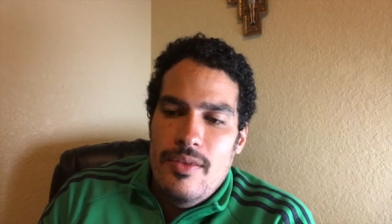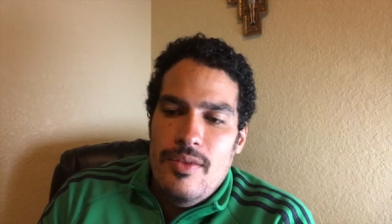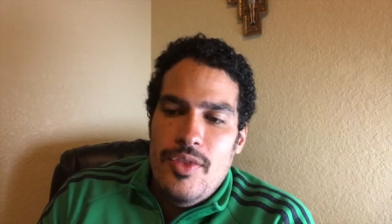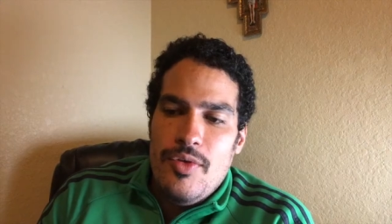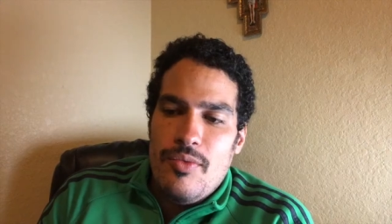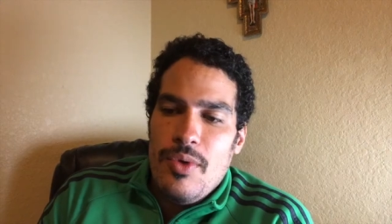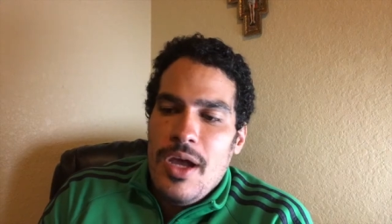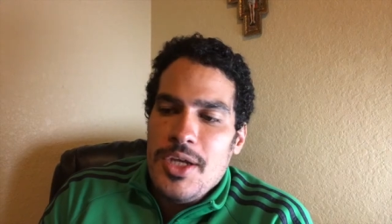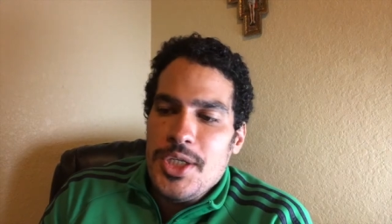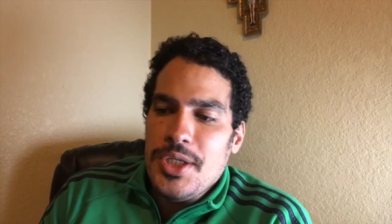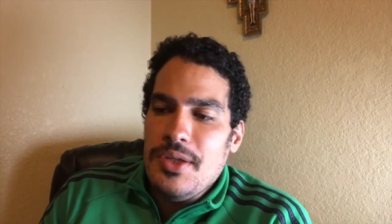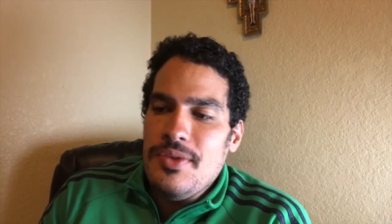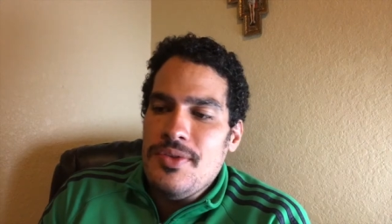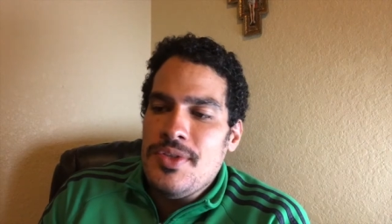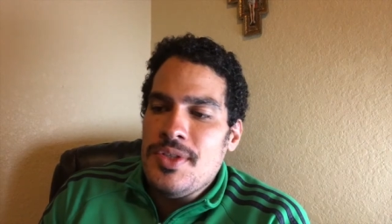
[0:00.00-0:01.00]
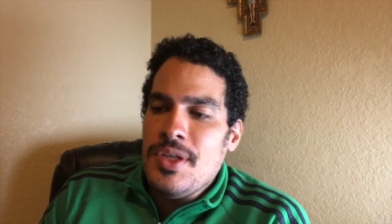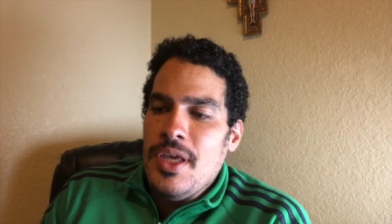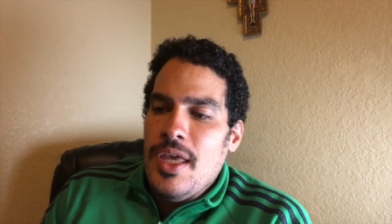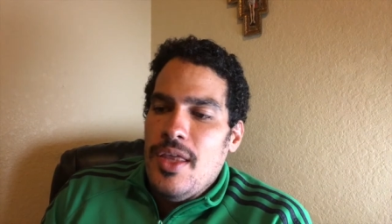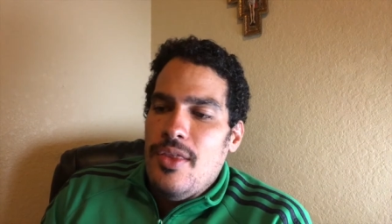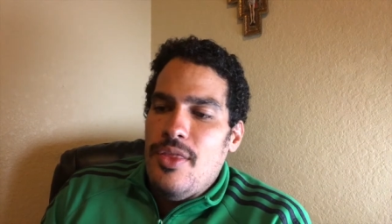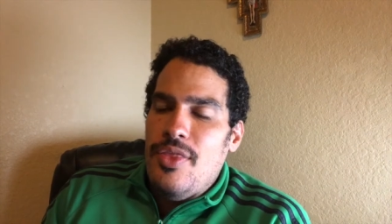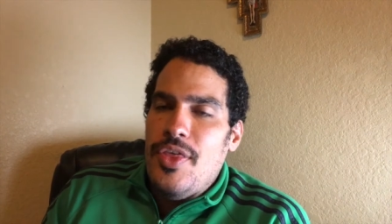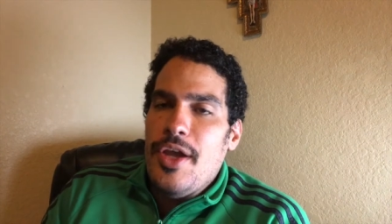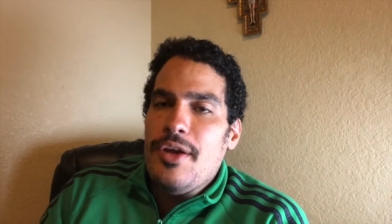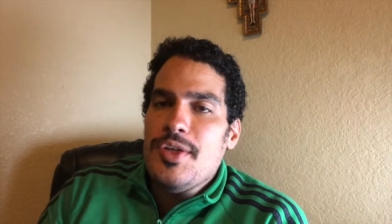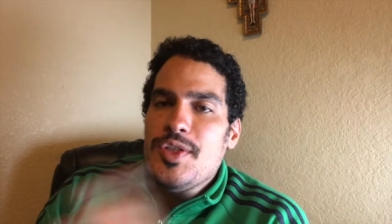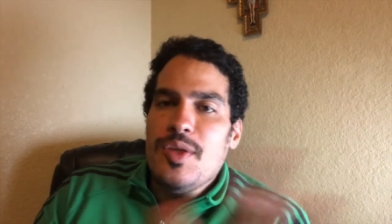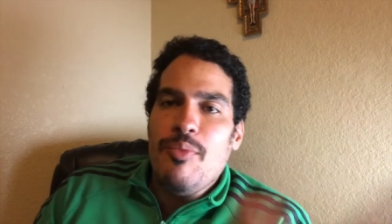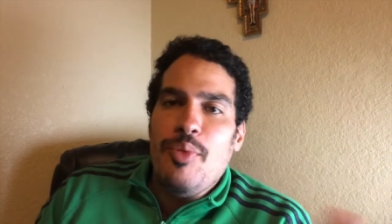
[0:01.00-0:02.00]
The Russians, they're
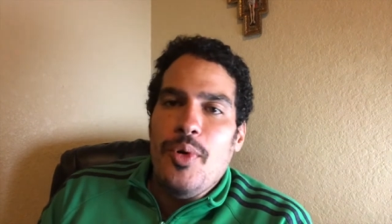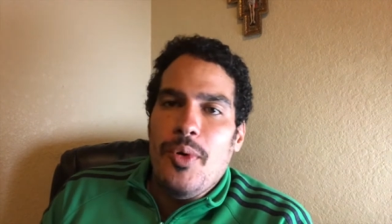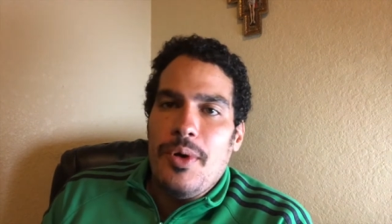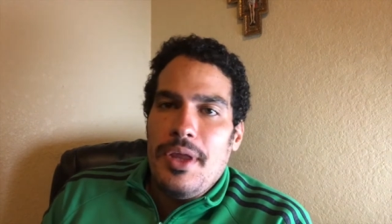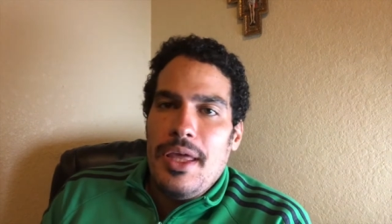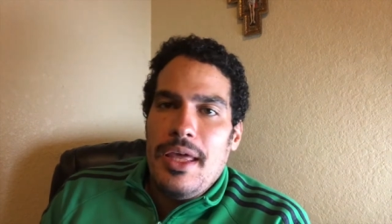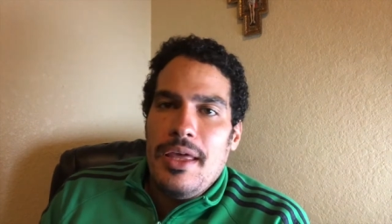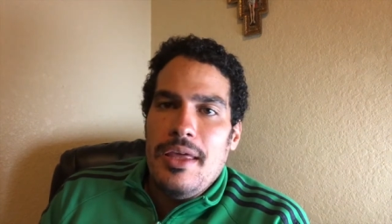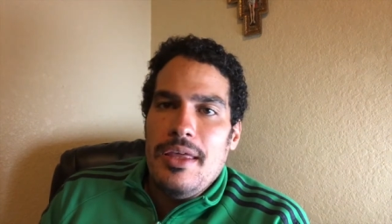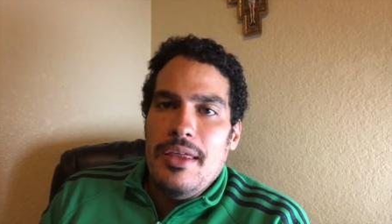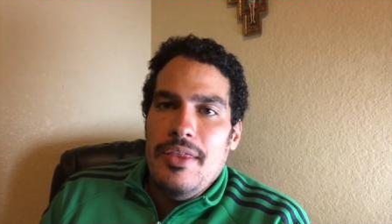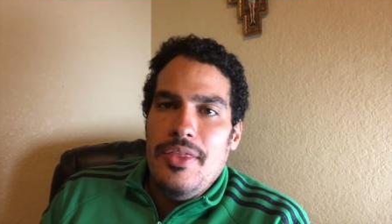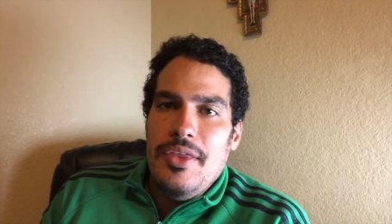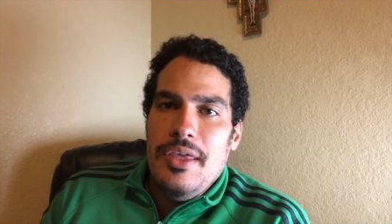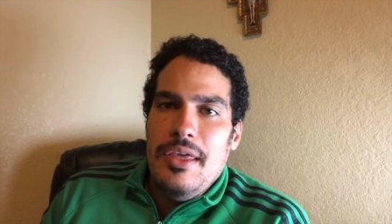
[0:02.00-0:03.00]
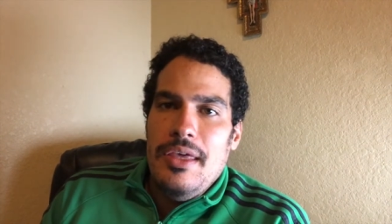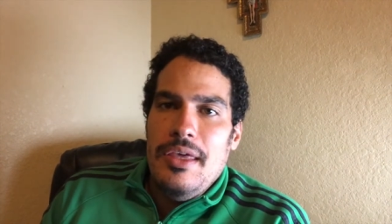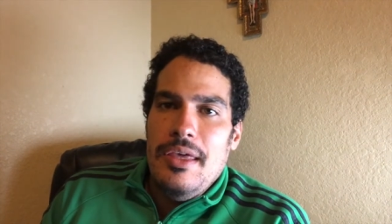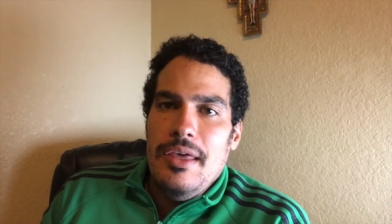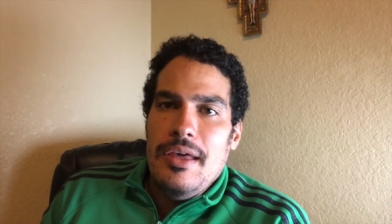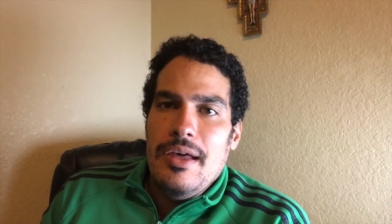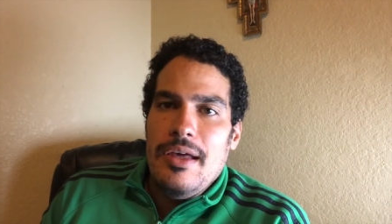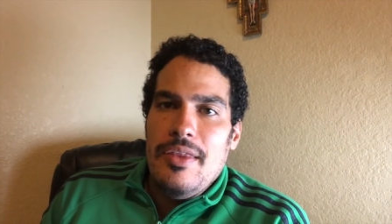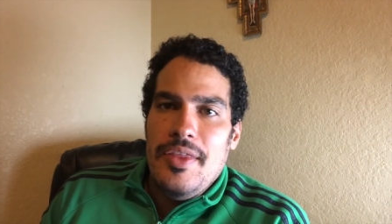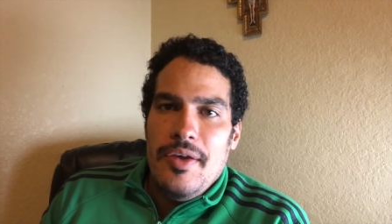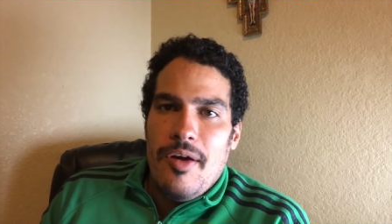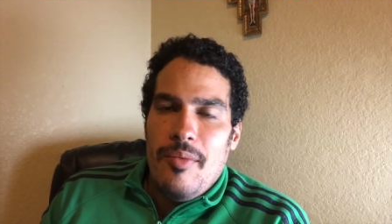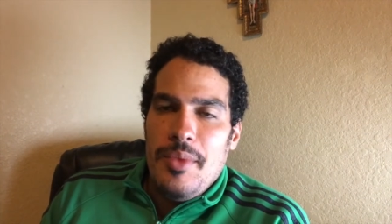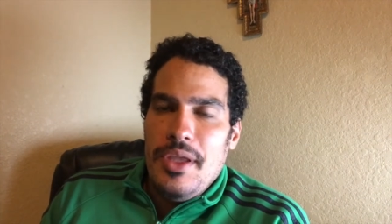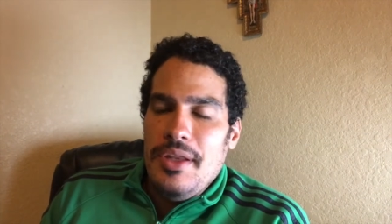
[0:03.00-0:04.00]
supporting the, uh, the
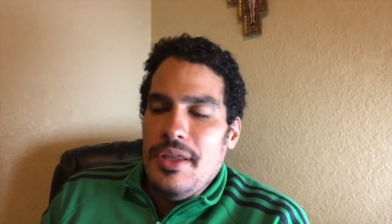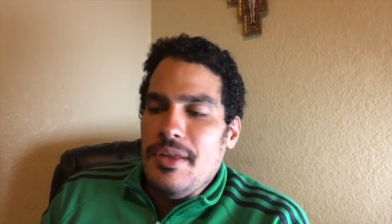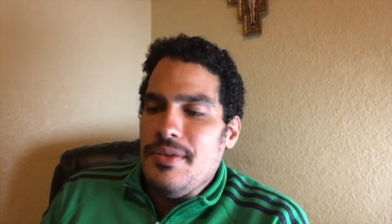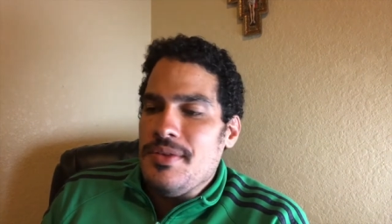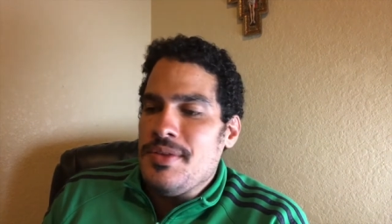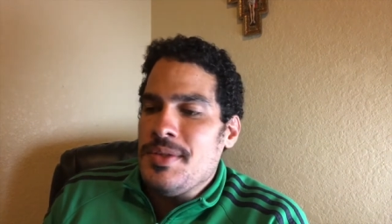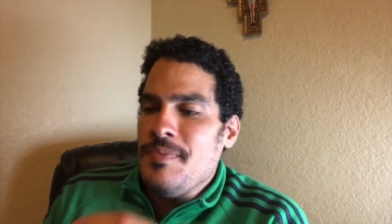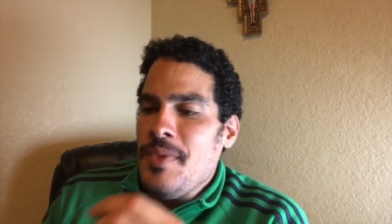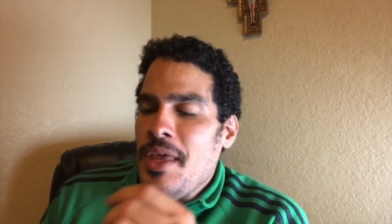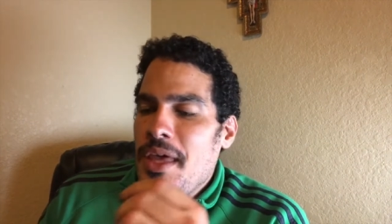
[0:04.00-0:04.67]
Armenians,